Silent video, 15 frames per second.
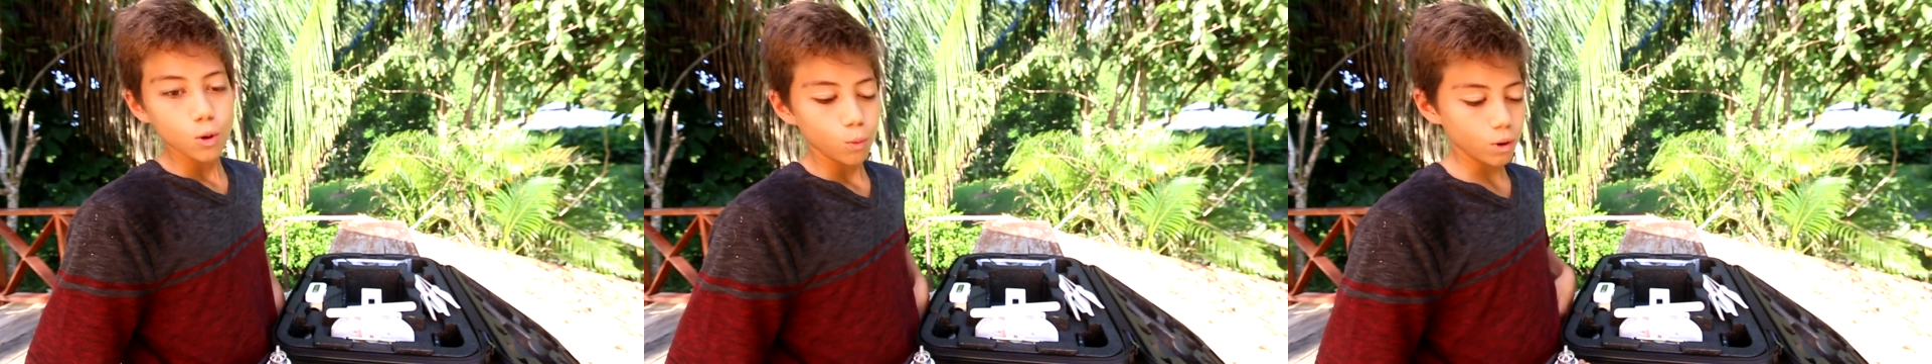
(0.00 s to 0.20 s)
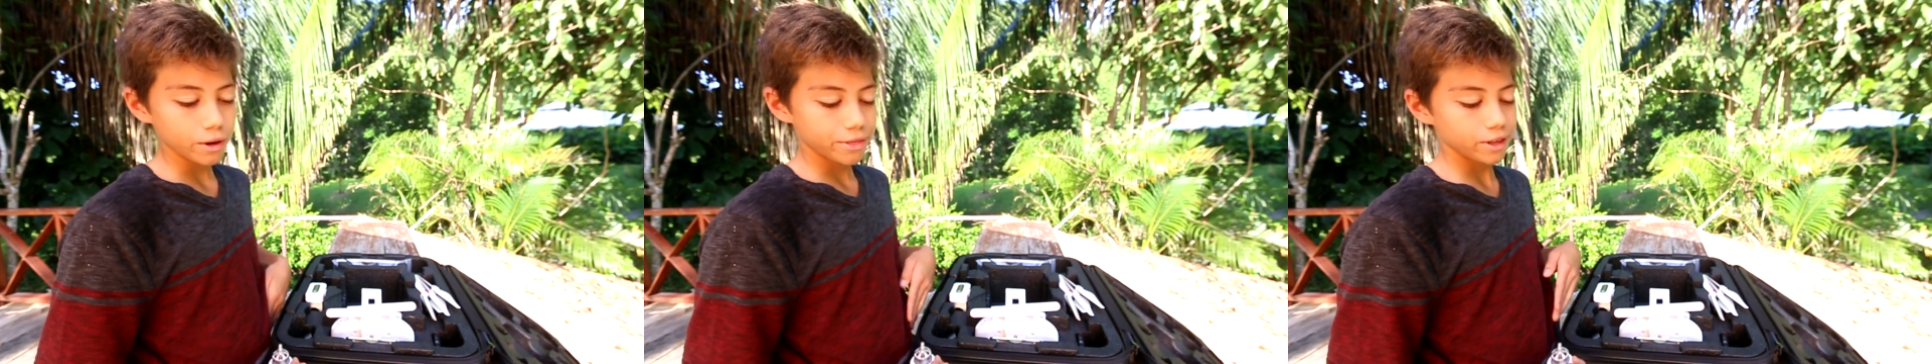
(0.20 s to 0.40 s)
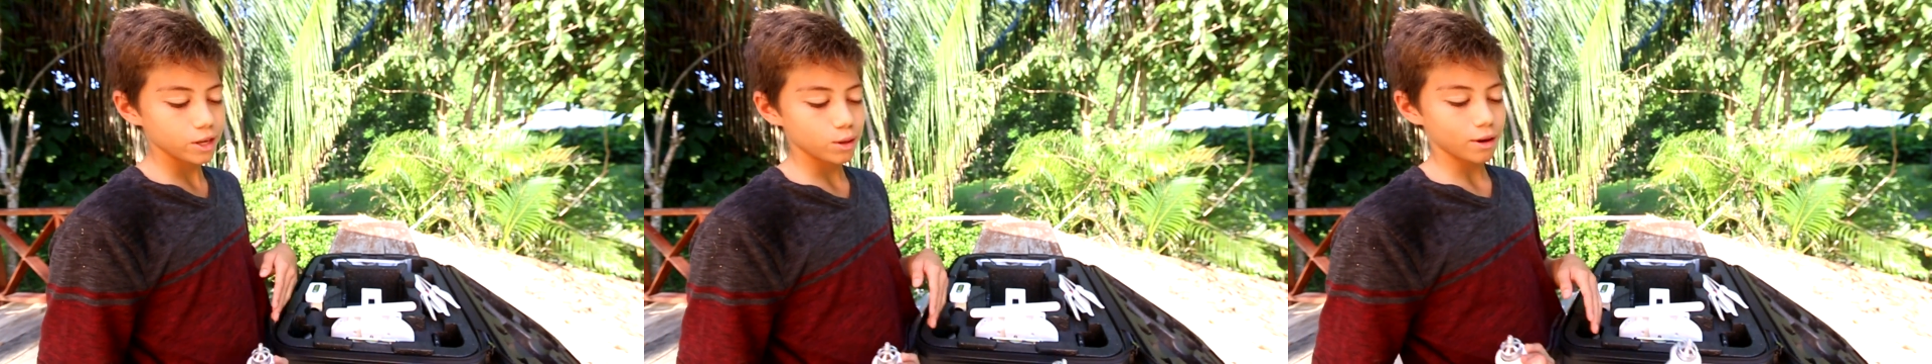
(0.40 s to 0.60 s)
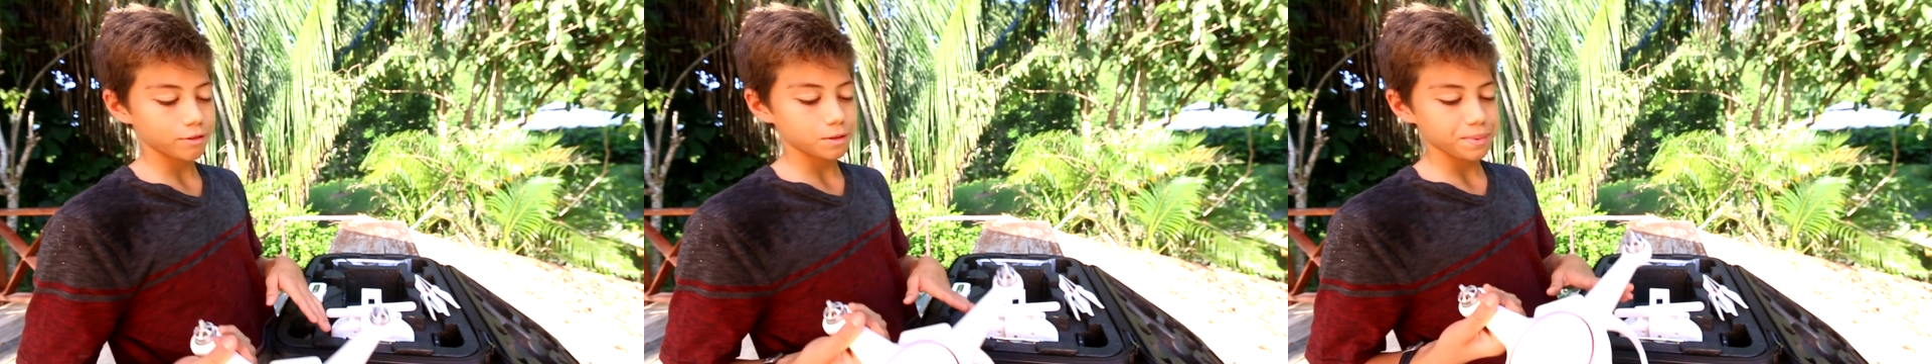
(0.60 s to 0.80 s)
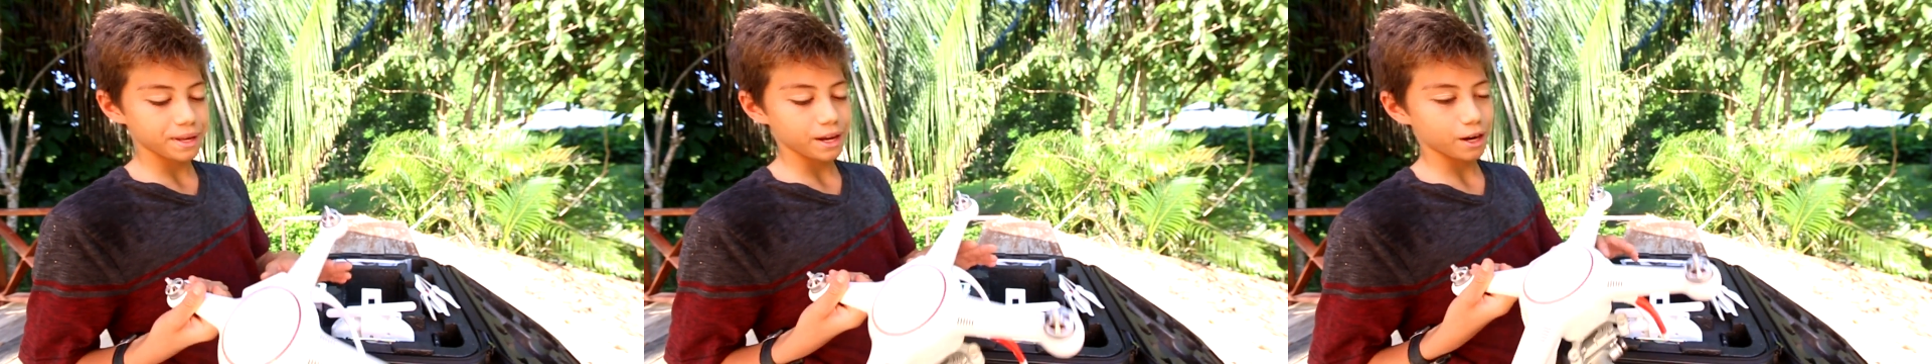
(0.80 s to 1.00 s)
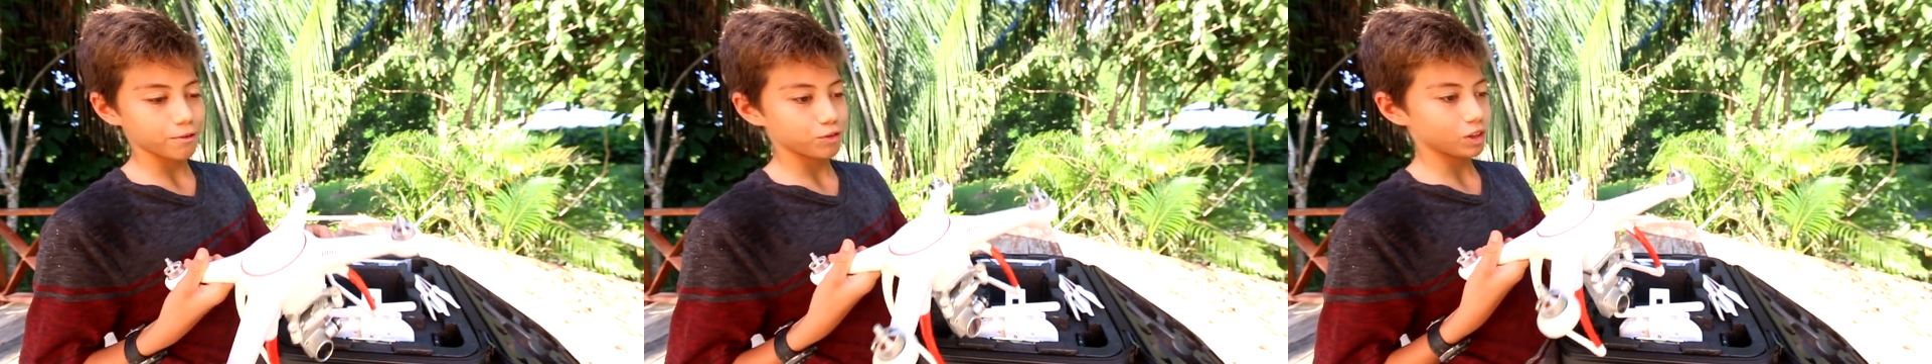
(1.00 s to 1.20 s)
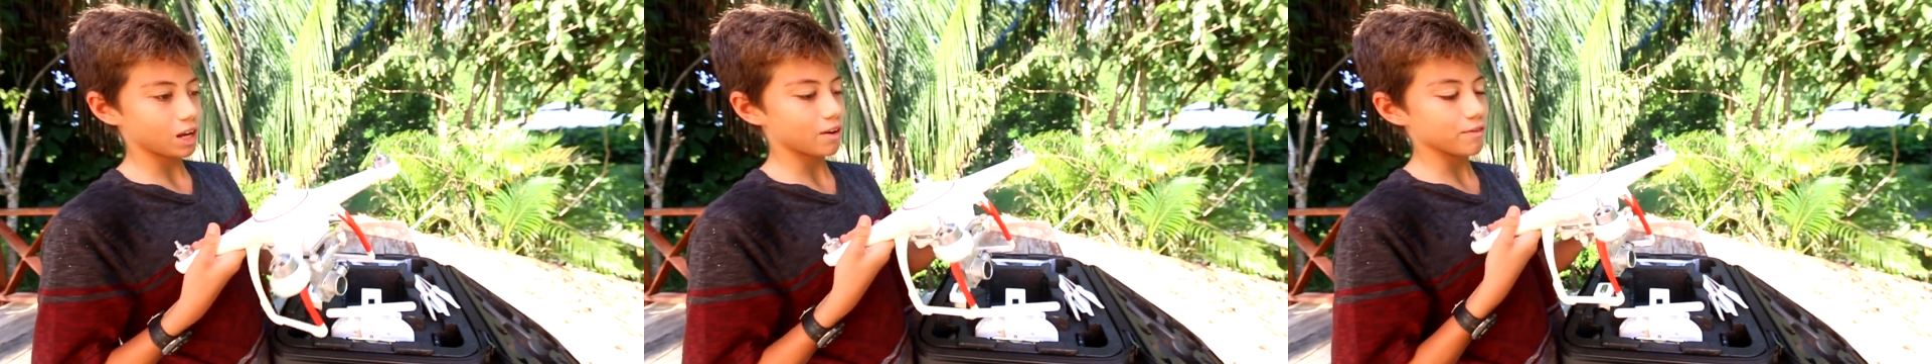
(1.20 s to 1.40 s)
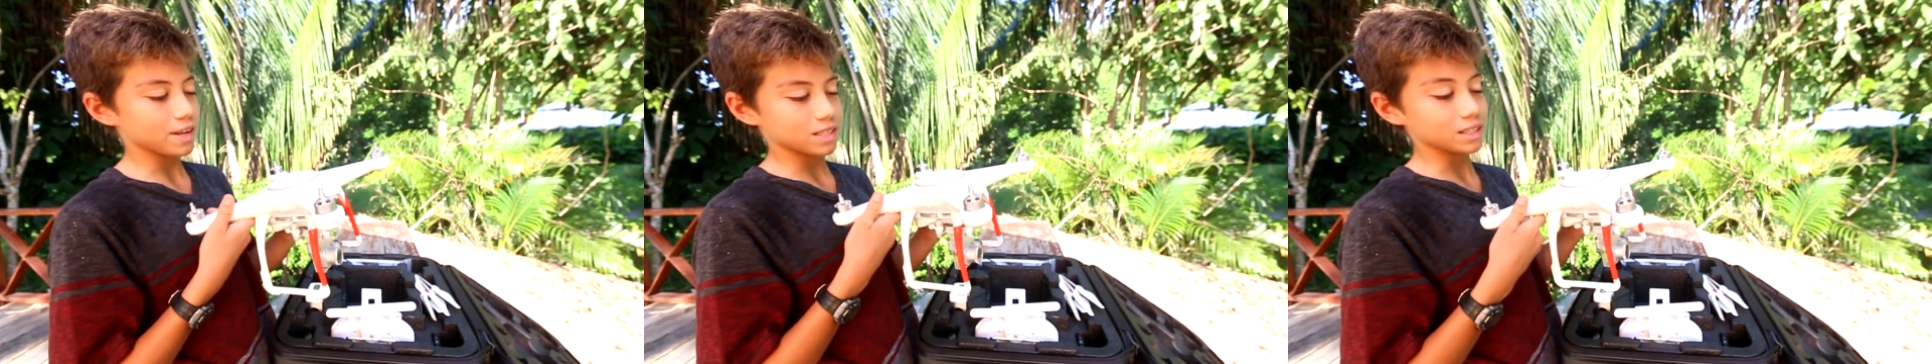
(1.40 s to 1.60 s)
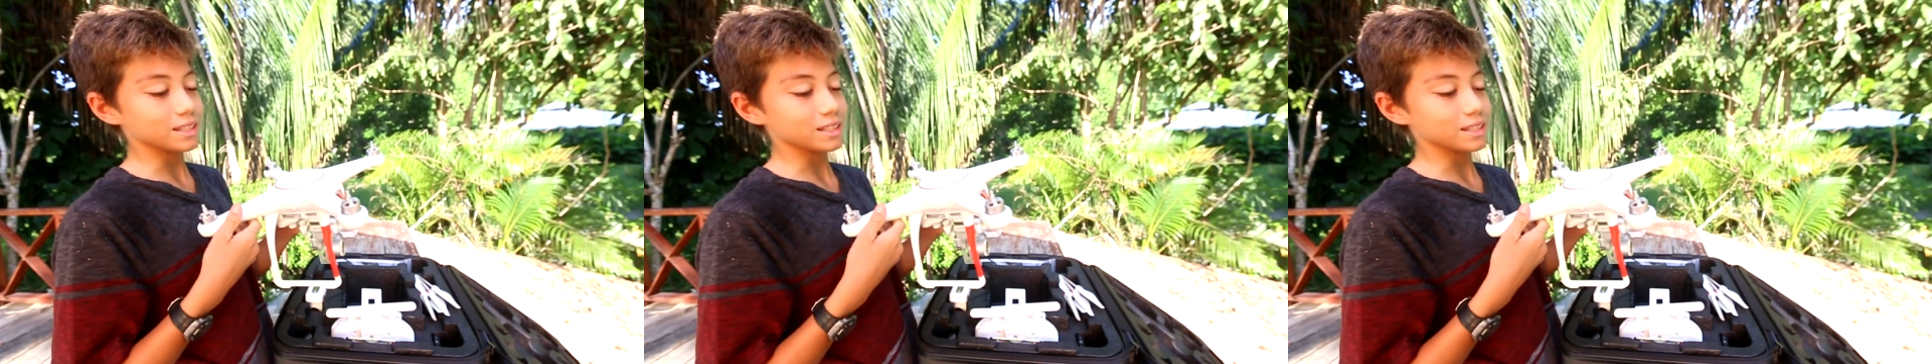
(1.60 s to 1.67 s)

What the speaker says: one thing you have to be careful of is